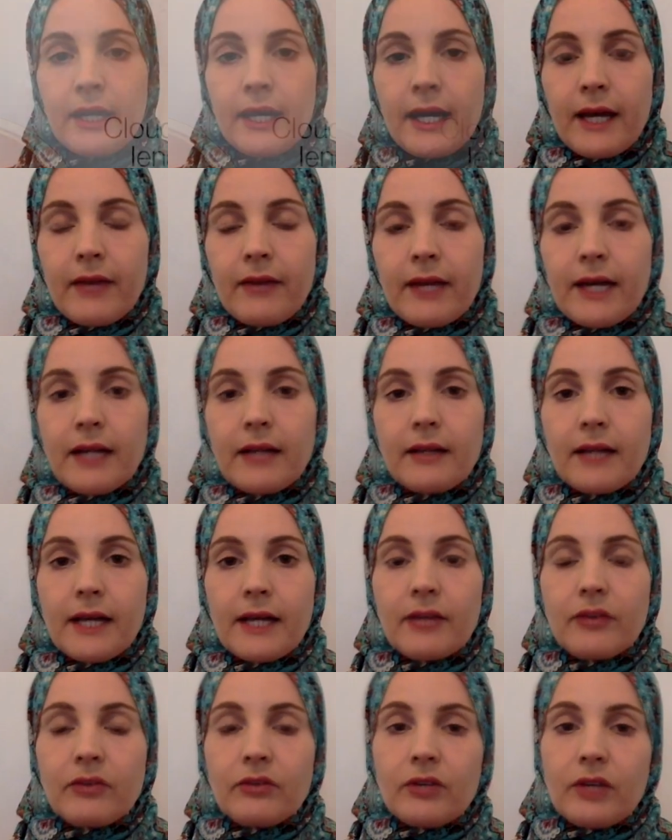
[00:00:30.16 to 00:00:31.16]
and that
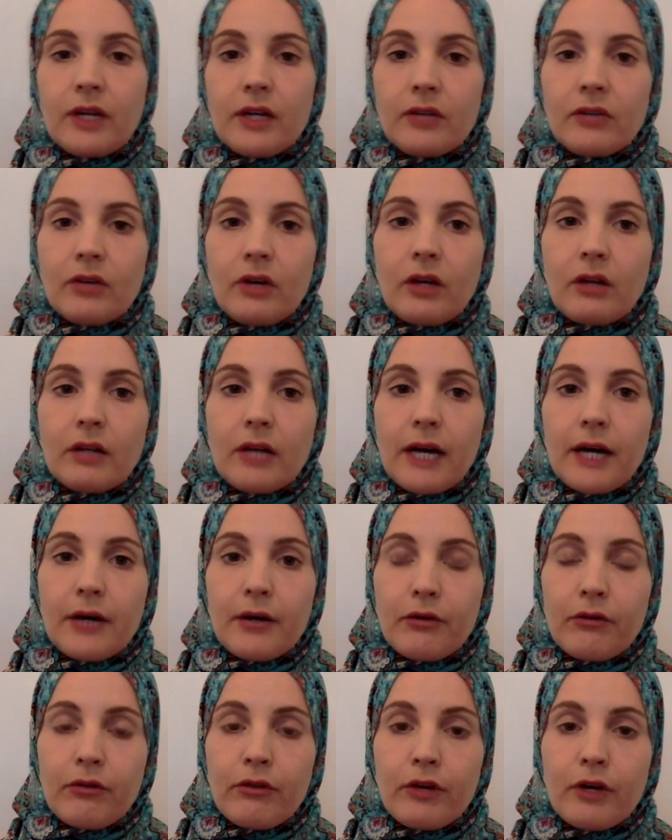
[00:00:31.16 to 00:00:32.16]
lens does a lot
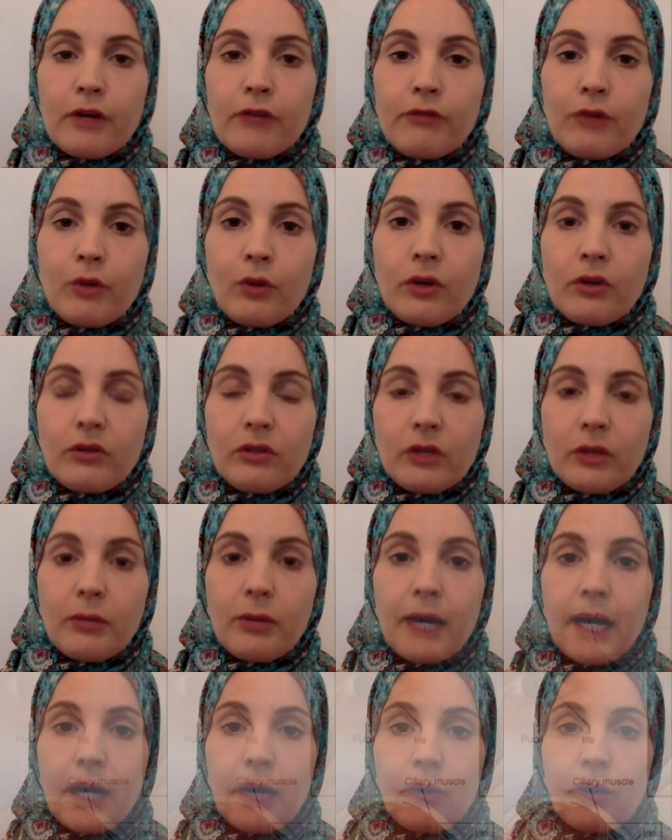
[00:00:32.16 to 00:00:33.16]
of the focusing
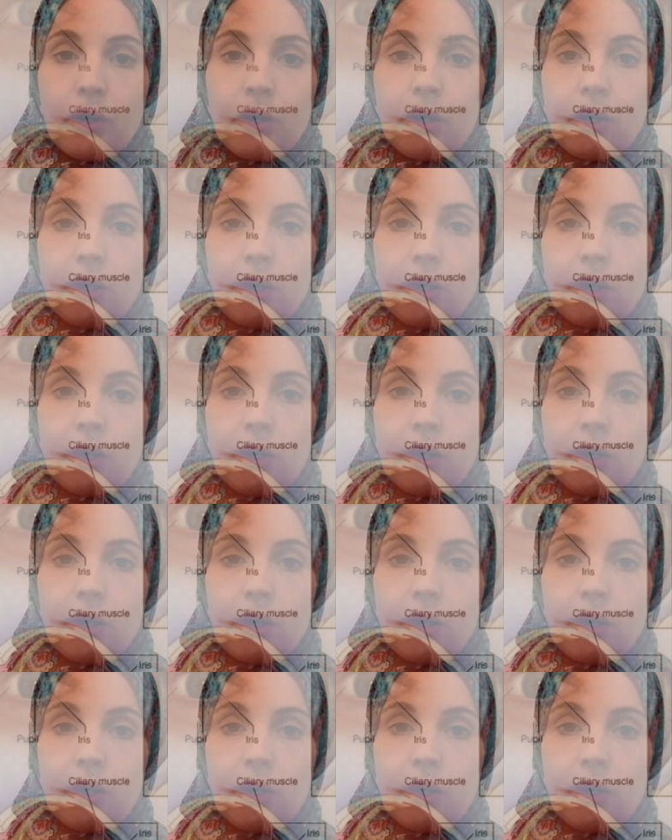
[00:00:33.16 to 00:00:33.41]
power